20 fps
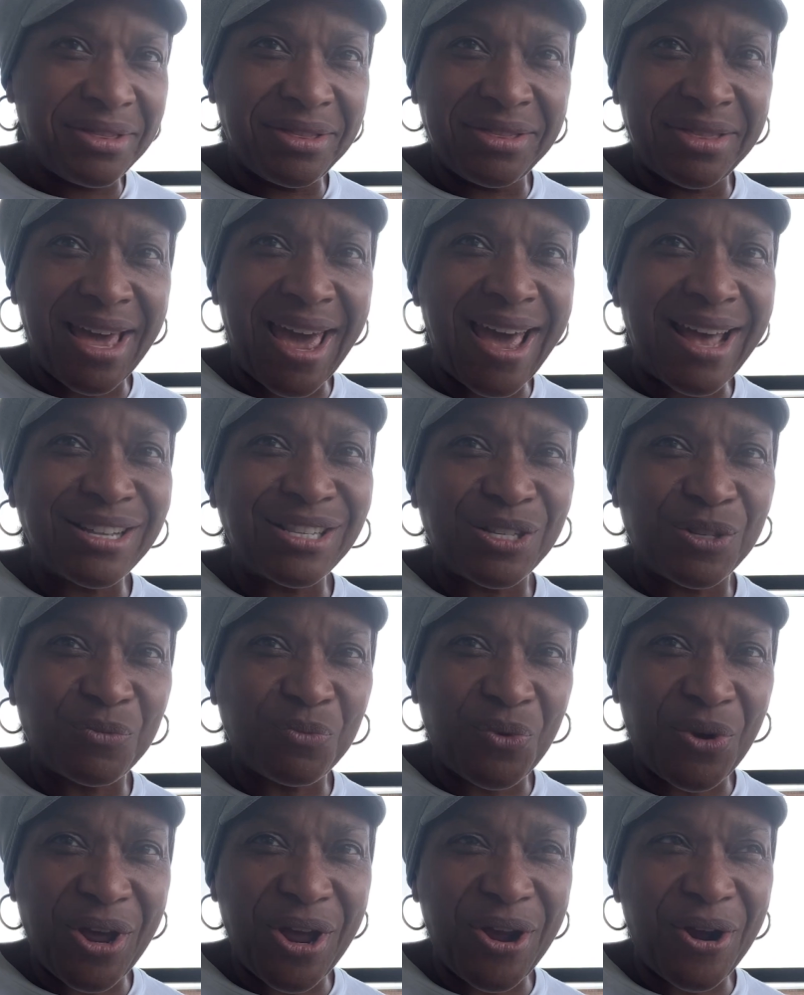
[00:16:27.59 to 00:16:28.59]
that's
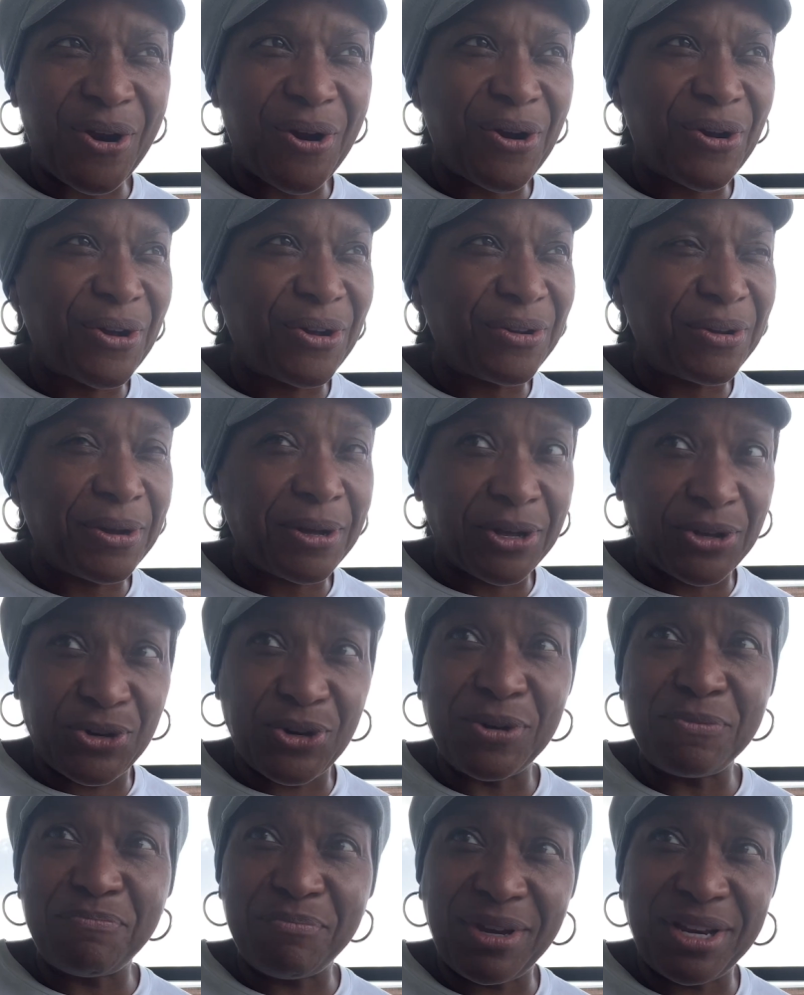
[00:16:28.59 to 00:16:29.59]
where a
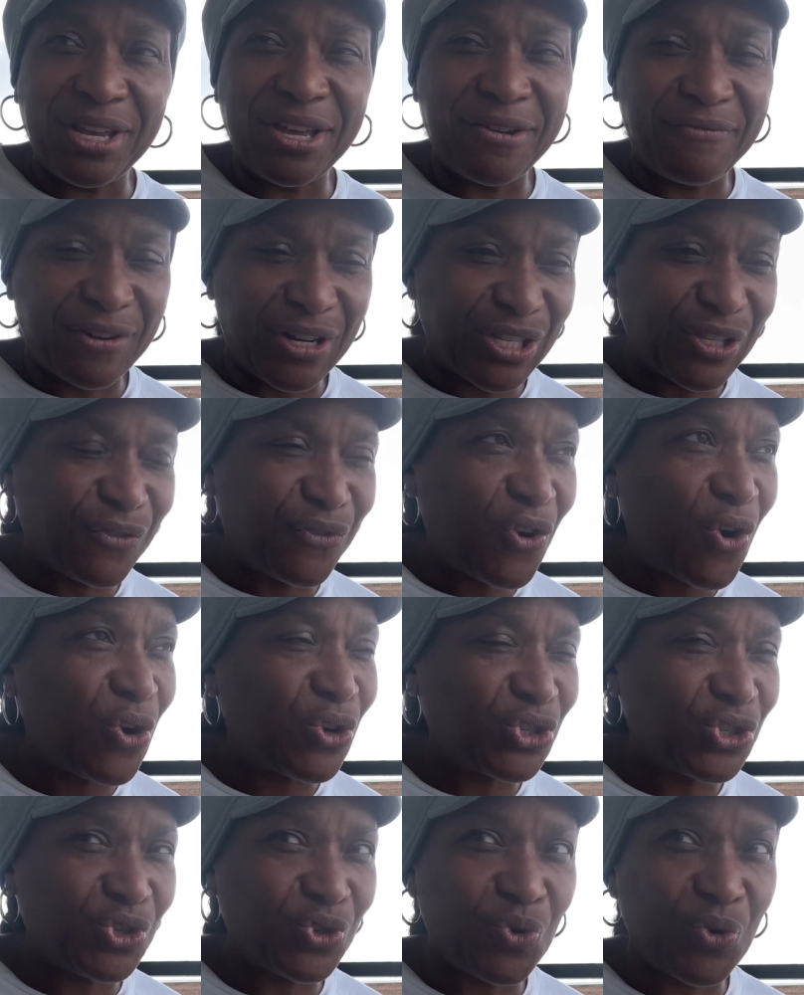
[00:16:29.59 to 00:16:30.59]
good many of us fall
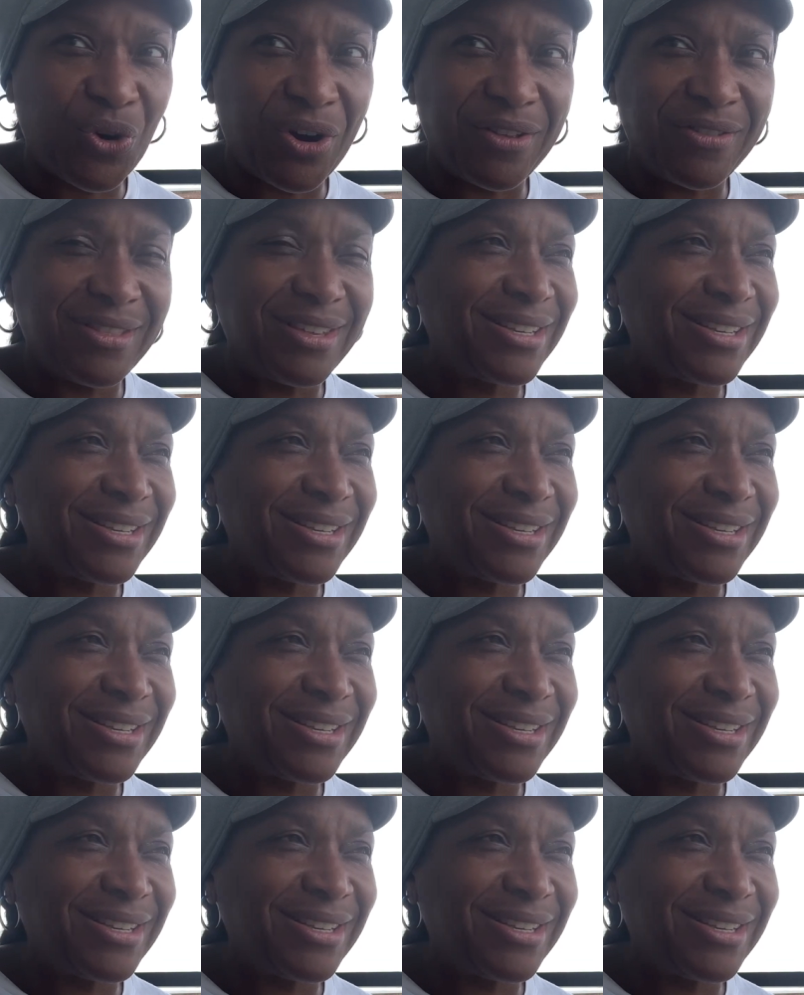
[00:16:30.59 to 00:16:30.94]
short.